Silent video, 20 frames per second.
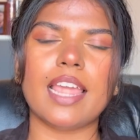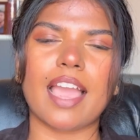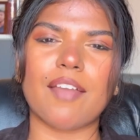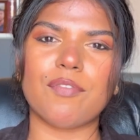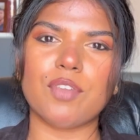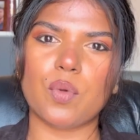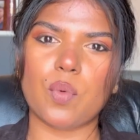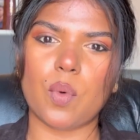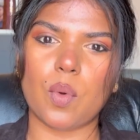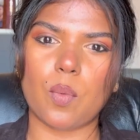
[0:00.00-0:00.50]

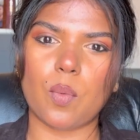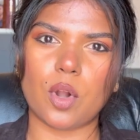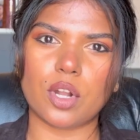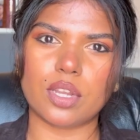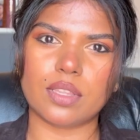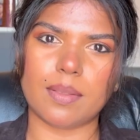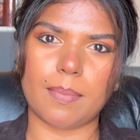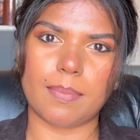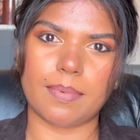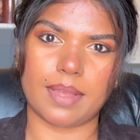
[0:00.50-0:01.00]
you,
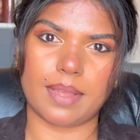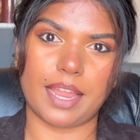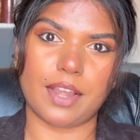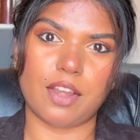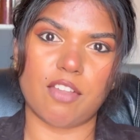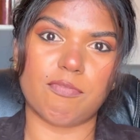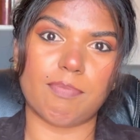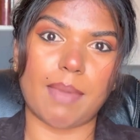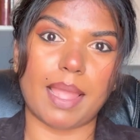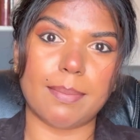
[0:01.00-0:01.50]
what the
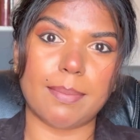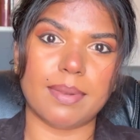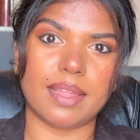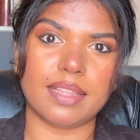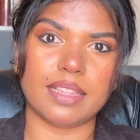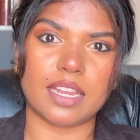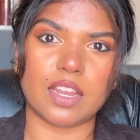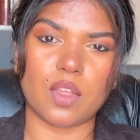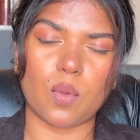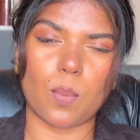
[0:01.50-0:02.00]
kind of
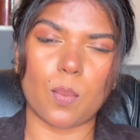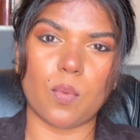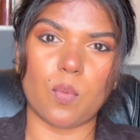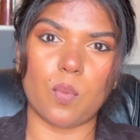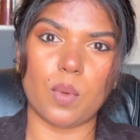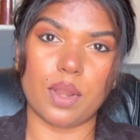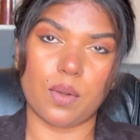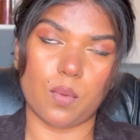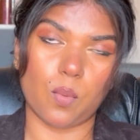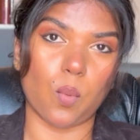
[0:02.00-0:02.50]
pipeline that you
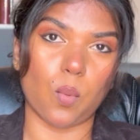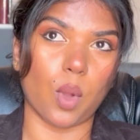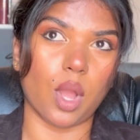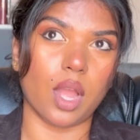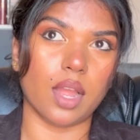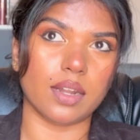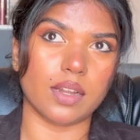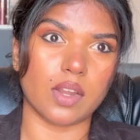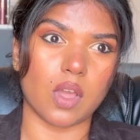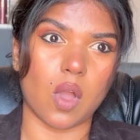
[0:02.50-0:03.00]

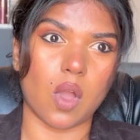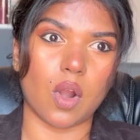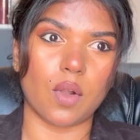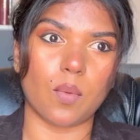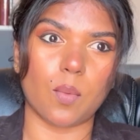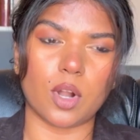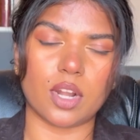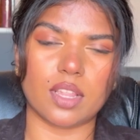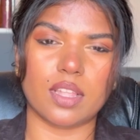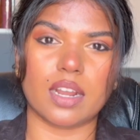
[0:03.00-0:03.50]
worked
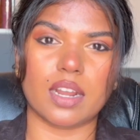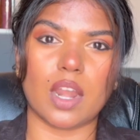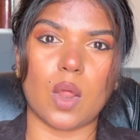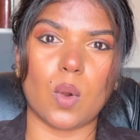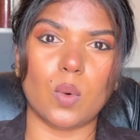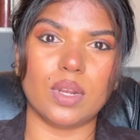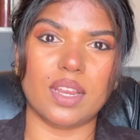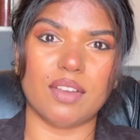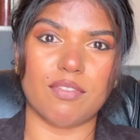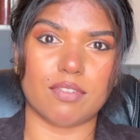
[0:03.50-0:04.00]
on, what are the
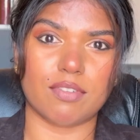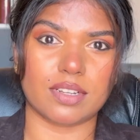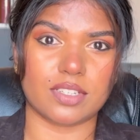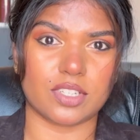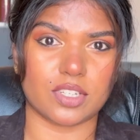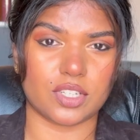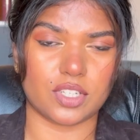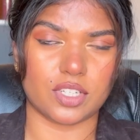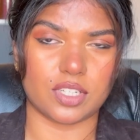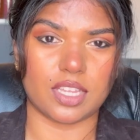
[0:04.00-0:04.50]
cloud
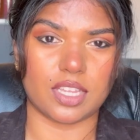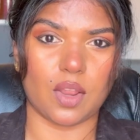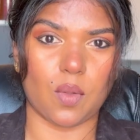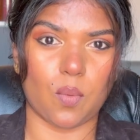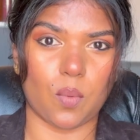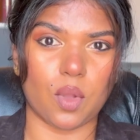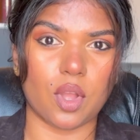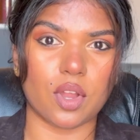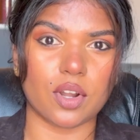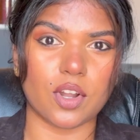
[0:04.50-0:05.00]
infrastructure that you
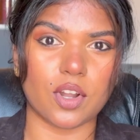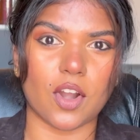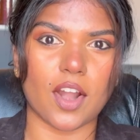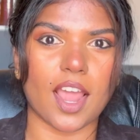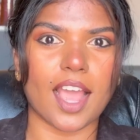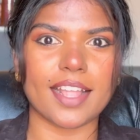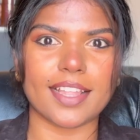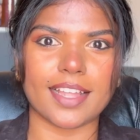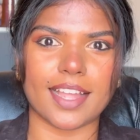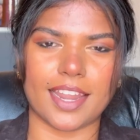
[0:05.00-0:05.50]
worked
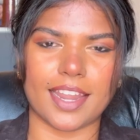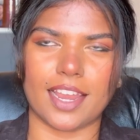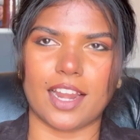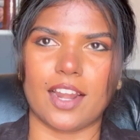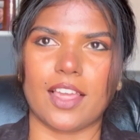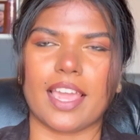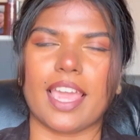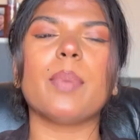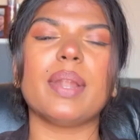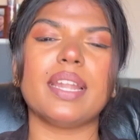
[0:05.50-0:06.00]

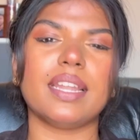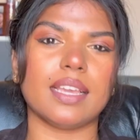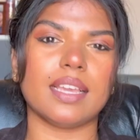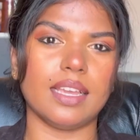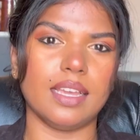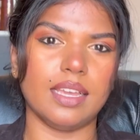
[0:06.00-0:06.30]
on, but